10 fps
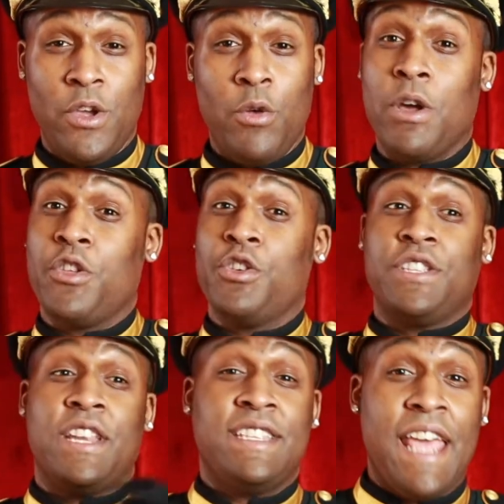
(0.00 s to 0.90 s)
whether it's
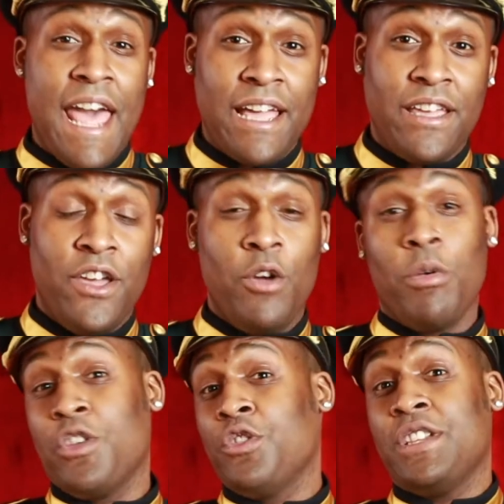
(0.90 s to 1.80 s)
an attack,
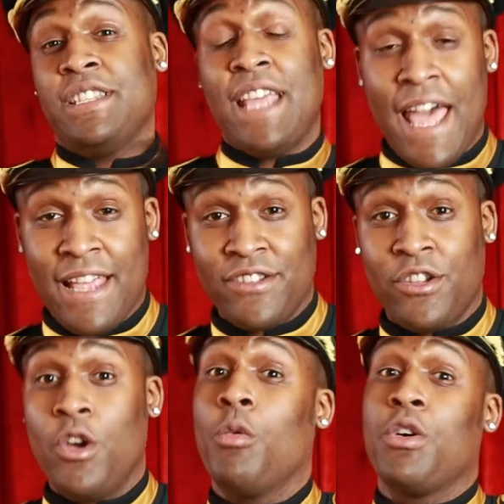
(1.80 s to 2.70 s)
whether it's a task,
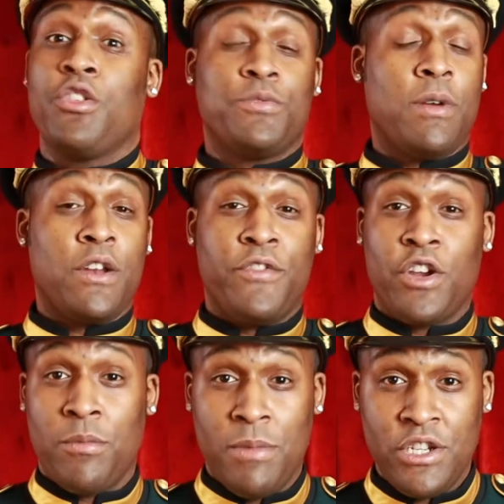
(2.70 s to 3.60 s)
whether it's part of your
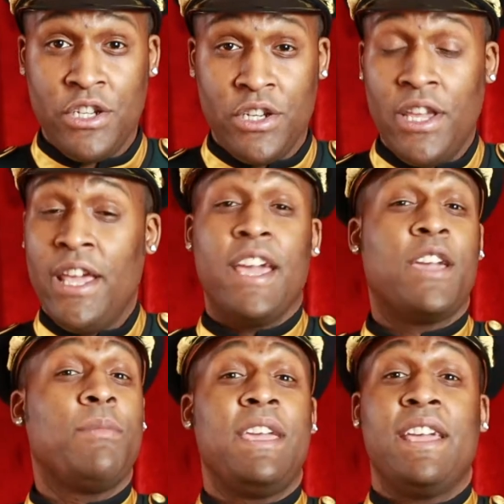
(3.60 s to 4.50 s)
commission, it
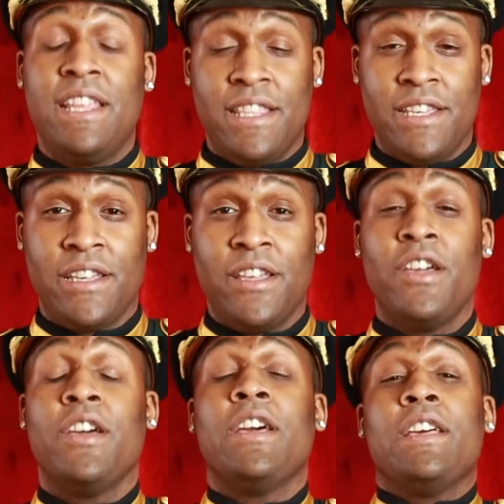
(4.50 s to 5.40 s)
could be anything.
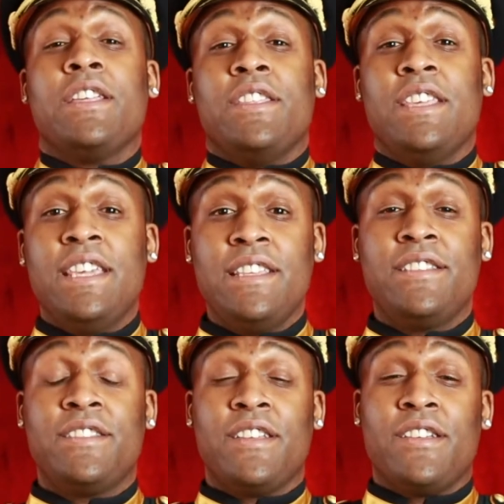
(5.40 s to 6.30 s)

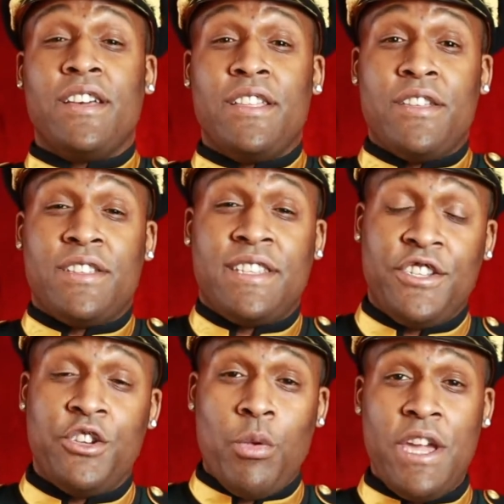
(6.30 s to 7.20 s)
These
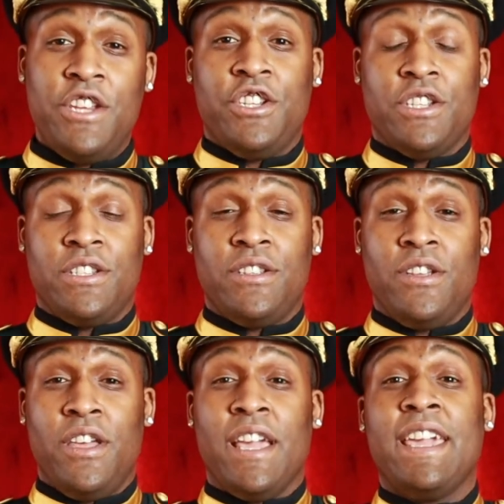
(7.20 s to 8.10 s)
situations
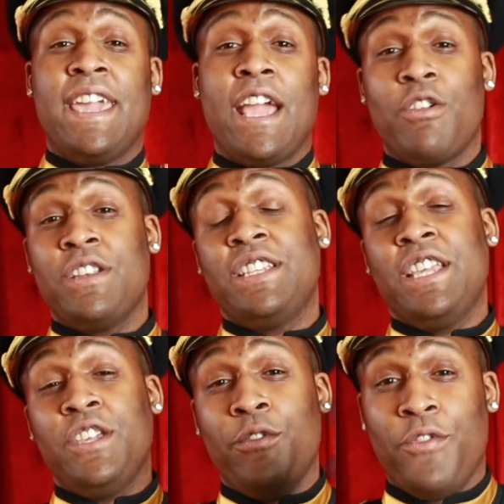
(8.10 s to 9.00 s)

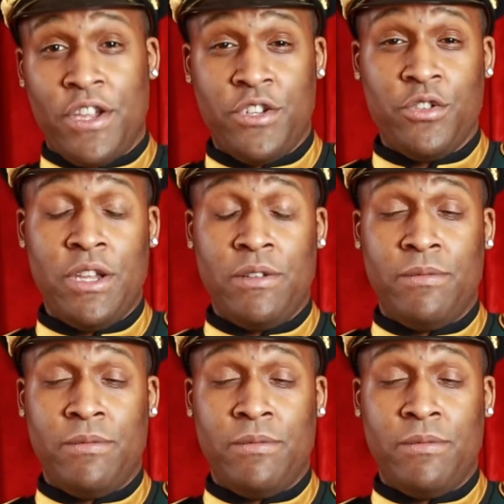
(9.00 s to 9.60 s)
guarantee you victory.